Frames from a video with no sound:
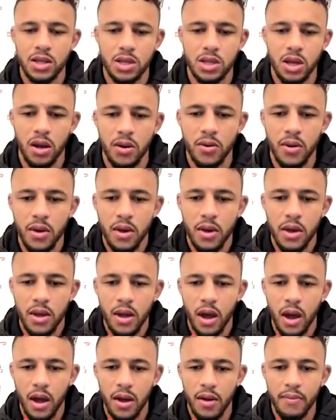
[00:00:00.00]
So
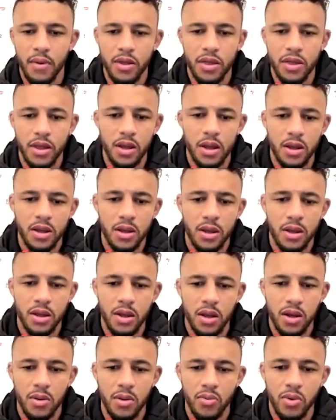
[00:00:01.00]
I think
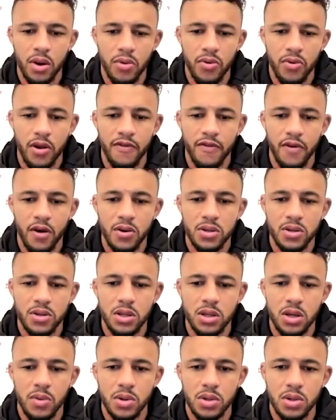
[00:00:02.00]
we're not really focusing
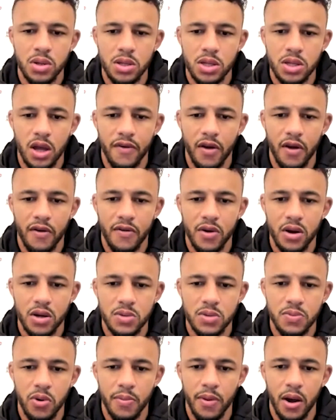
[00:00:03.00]
too much on South Africa.
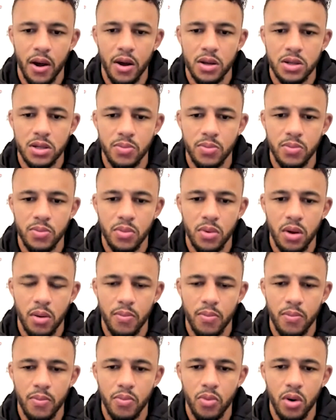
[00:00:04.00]
It's more about us
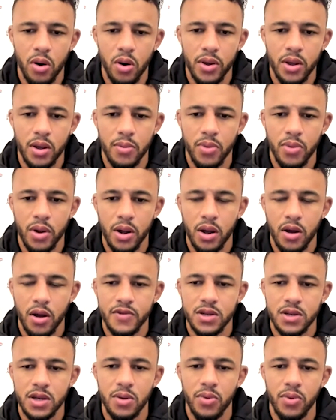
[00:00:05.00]
and what we can bring.
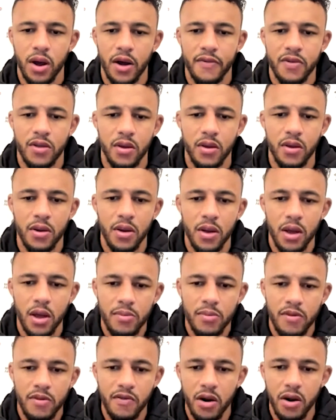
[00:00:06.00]
Obviously, we have to
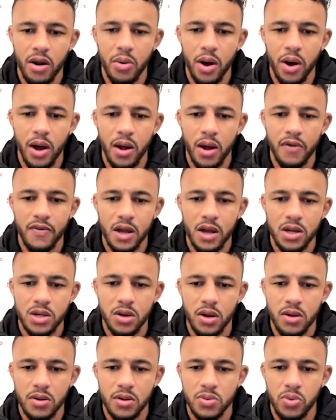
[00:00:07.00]
be very aware of their
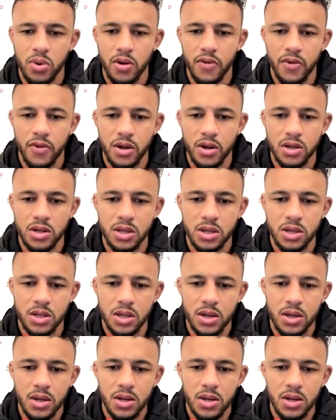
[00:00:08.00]
strengths, one of which is